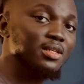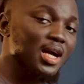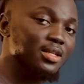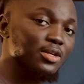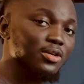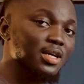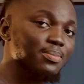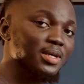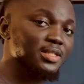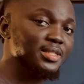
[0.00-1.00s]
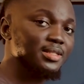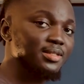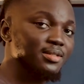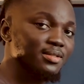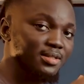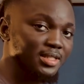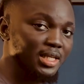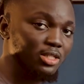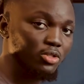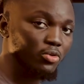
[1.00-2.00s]
and the other party
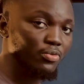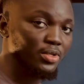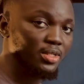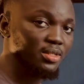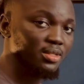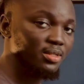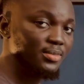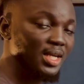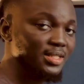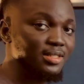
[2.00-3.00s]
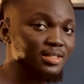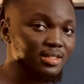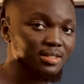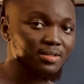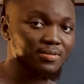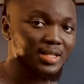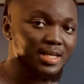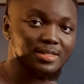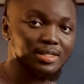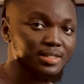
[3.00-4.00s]
takes over. That is
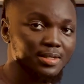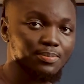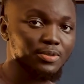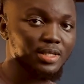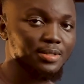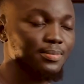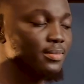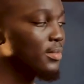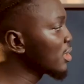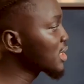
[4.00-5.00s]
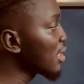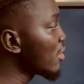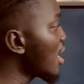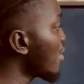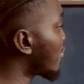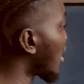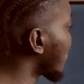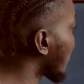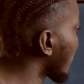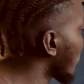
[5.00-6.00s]
the simple thing. But however,
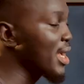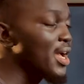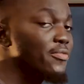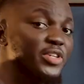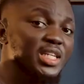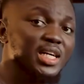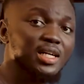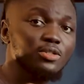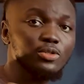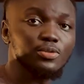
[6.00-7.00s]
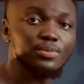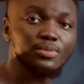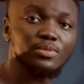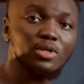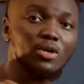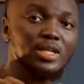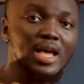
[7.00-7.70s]
every candle on